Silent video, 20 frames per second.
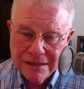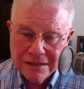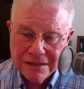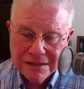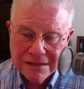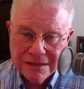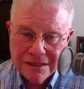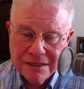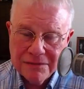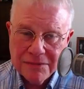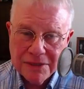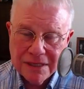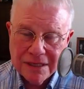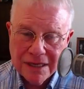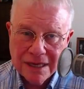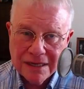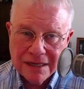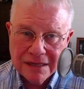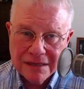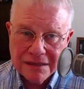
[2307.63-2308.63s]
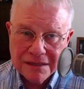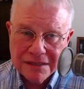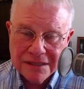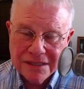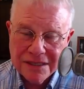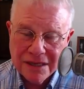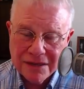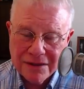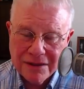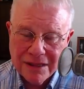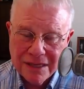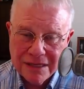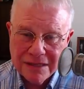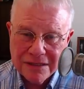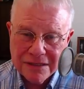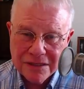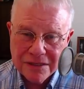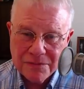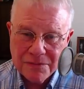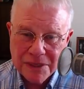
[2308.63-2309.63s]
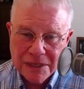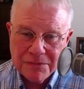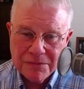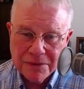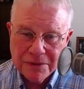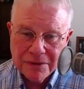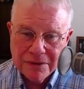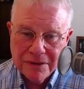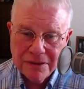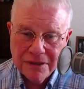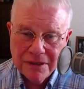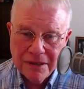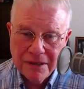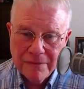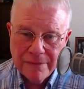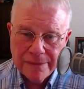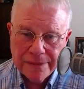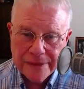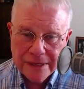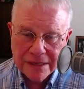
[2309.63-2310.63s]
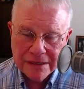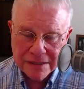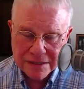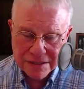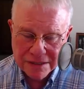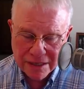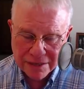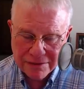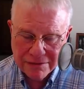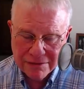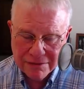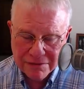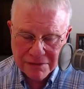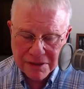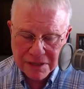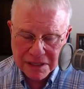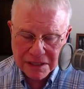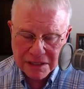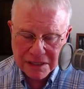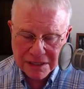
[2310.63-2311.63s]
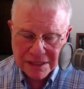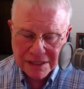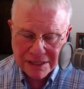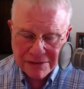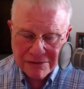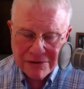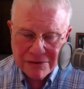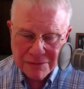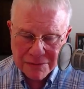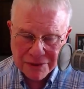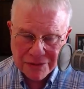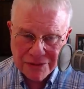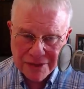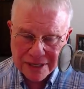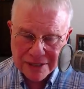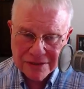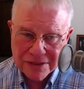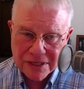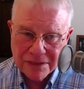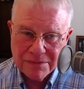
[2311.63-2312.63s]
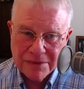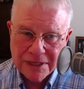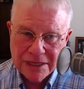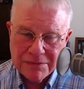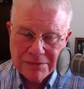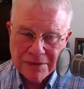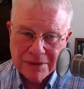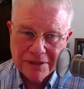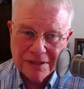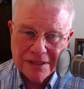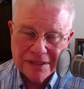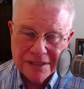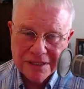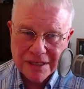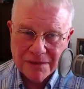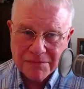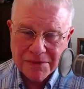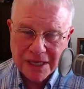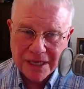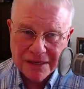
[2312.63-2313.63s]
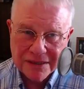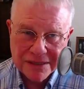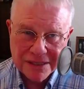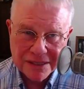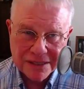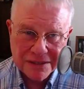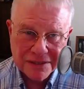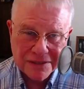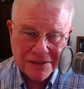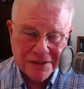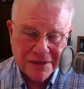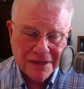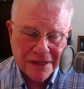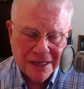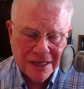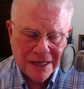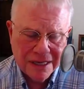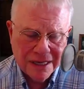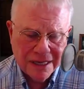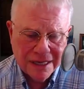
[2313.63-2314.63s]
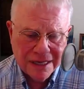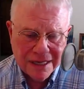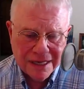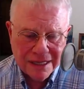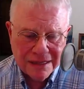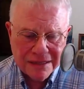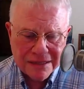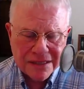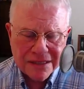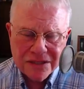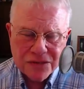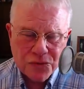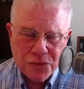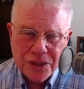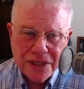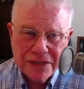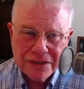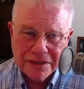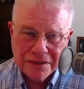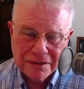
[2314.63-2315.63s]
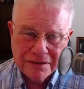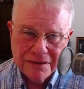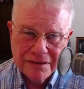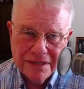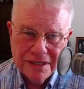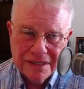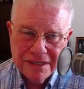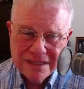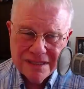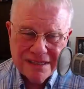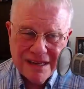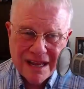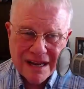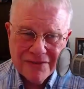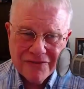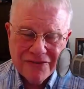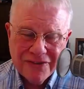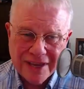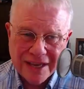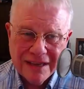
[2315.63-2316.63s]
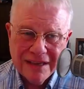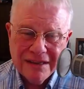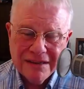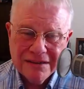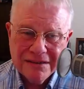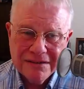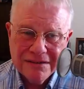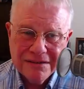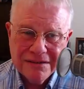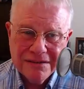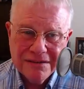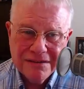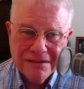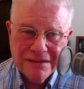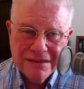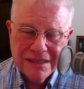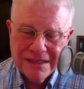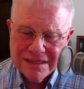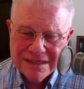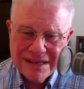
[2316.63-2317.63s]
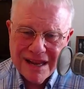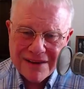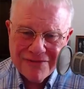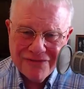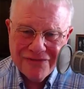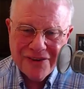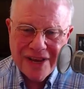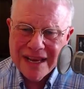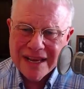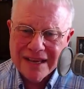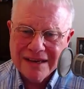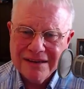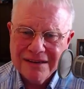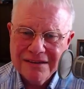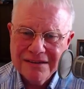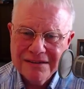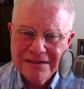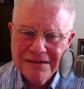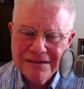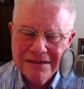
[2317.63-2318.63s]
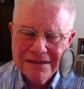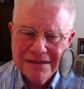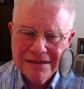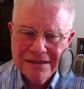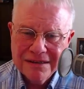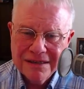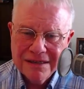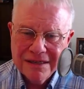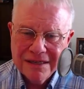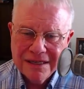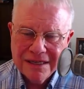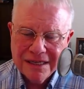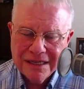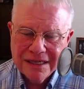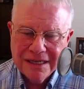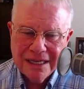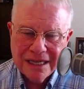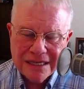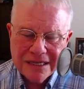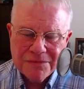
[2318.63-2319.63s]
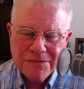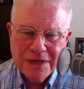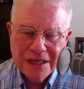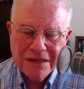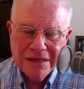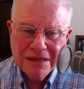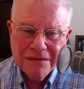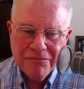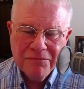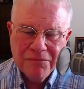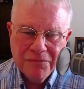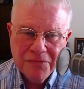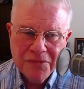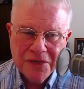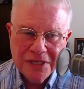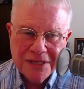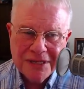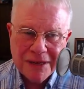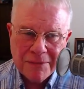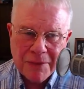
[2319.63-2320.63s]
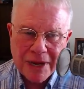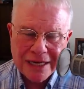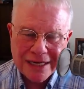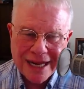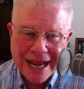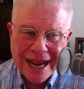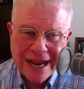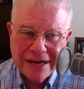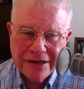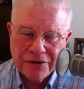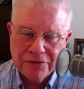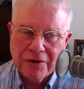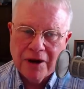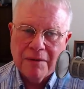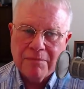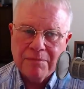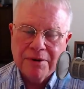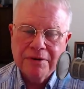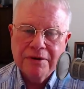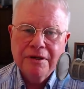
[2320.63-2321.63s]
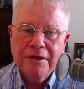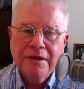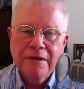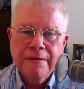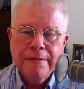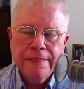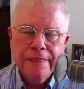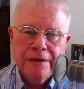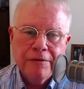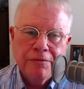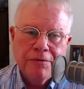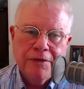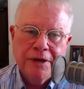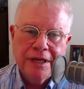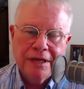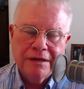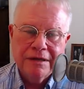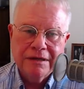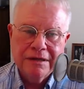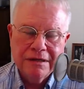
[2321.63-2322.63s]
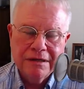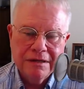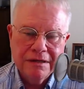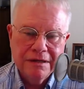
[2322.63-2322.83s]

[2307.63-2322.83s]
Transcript: semen and it has done things to people. It has done terrible things to people in some cases, and this is real. It's not fake. It's not fake. It gets me my dander up when